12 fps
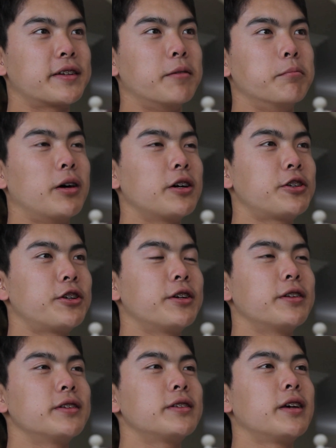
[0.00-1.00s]

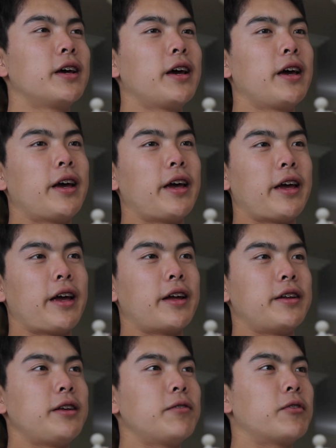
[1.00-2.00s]
combustions and
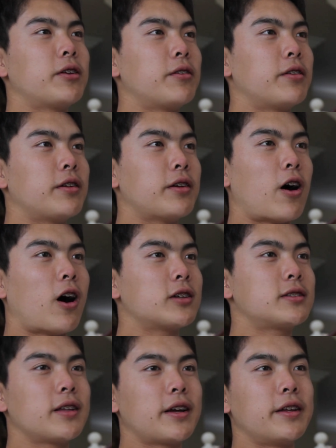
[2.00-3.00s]
even
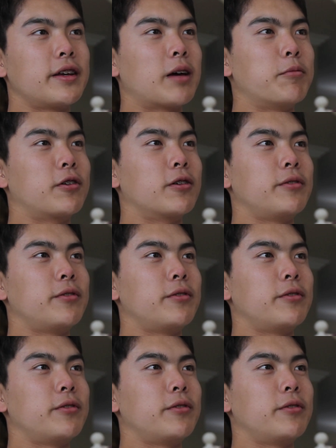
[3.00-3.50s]
oscillating chemical